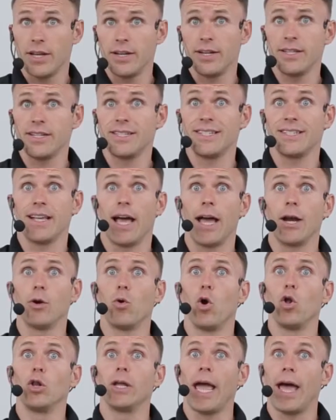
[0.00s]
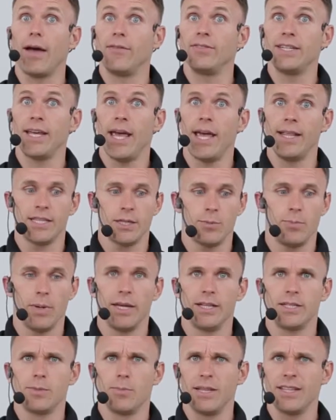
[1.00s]
under the Designer will only have 10
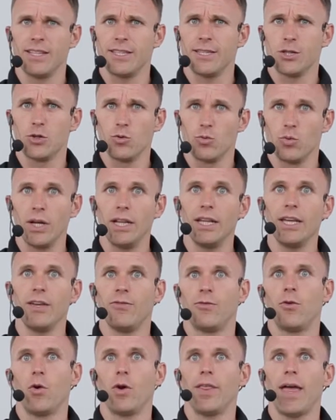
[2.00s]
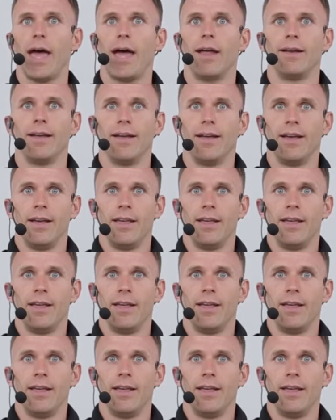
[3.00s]
speeds, but this is really for that